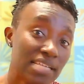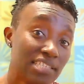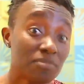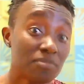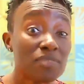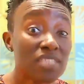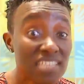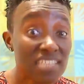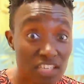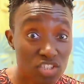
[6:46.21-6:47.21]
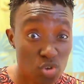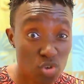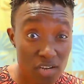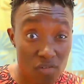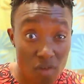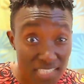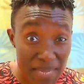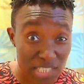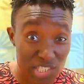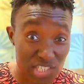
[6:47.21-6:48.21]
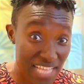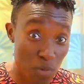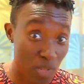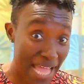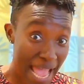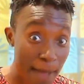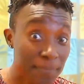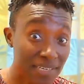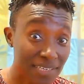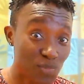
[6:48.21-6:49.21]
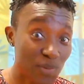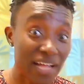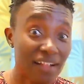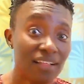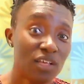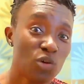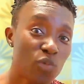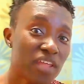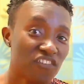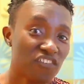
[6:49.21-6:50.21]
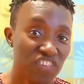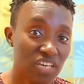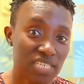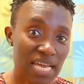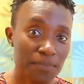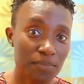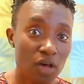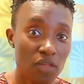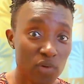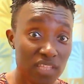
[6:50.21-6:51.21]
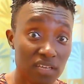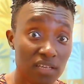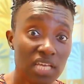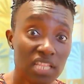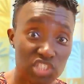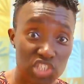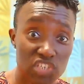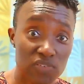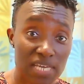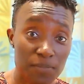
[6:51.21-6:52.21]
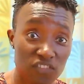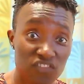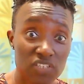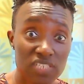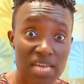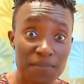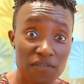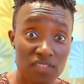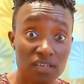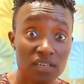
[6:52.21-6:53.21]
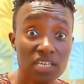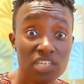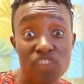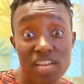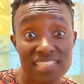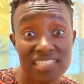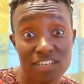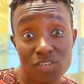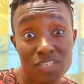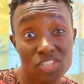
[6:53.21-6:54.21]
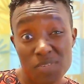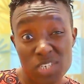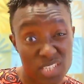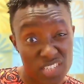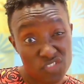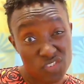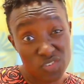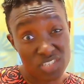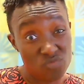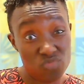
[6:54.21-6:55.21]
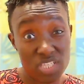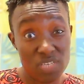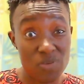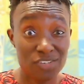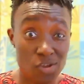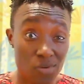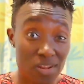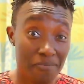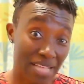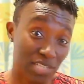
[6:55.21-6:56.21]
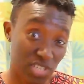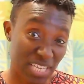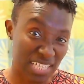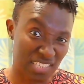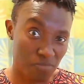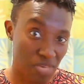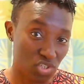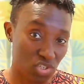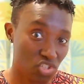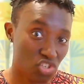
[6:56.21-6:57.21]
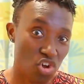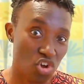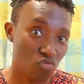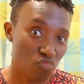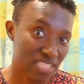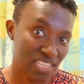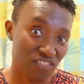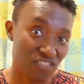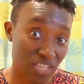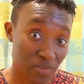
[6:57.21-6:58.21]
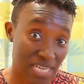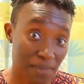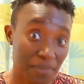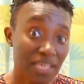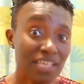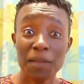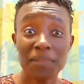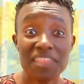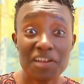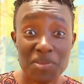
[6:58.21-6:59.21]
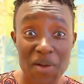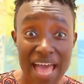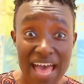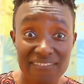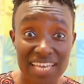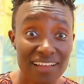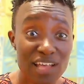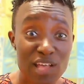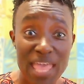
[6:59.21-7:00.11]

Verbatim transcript: And sometimes there's electronic cross matches that will happen as well, where the phenotype, uh, where the genotype or the phenotype of the red cell units to be transfused is really well known and matched against the patient's known red cell phenotype. But there you have it.